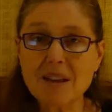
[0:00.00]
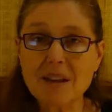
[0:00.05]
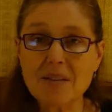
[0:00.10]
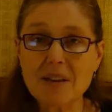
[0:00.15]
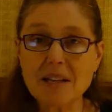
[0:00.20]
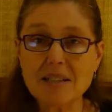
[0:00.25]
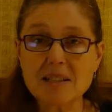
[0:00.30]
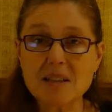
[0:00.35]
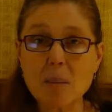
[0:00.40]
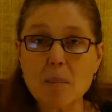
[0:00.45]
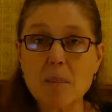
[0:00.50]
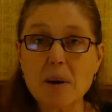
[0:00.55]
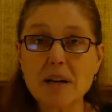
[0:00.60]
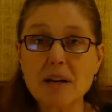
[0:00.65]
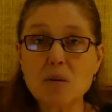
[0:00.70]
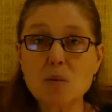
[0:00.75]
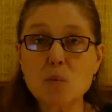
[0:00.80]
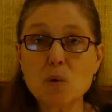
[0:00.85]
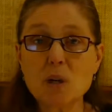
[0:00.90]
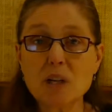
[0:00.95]
that
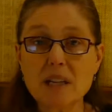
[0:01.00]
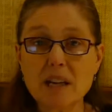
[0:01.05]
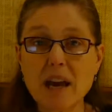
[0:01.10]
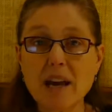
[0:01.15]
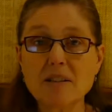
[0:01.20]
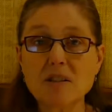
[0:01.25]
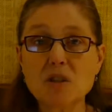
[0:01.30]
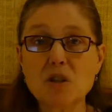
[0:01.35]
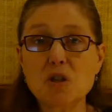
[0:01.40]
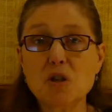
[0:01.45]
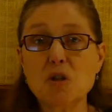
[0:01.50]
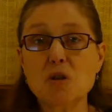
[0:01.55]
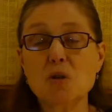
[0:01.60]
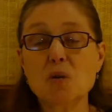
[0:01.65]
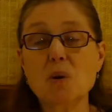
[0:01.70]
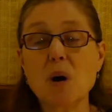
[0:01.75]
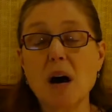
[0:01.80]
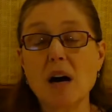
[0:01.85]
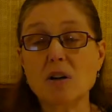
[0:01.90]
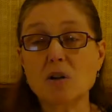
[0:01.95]
somebody will get
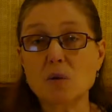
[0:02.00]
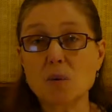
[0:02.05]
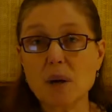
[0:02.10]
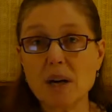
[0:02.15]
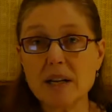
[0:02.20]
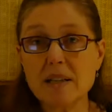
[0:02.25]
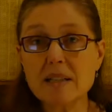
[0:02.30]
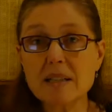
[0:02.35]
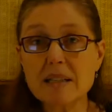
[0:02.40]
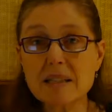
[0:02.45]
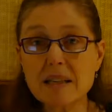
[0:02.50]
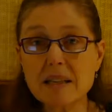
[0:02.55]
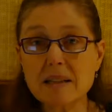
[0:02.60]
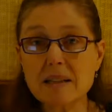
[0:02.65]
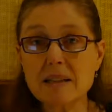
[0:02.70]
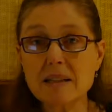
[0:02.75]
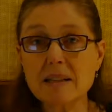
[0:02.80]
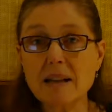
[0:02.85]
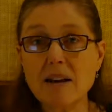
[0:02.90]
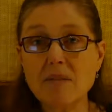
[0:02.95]
to a grade
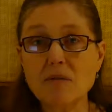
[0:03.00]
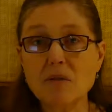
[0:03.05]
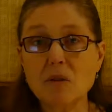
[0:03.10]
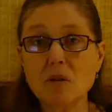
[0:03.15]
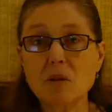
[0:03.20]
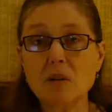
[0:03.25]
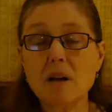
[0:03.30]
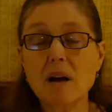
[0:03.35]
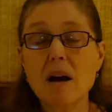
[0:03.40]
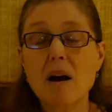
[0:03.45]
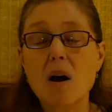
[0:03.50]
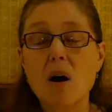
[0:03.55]
6 level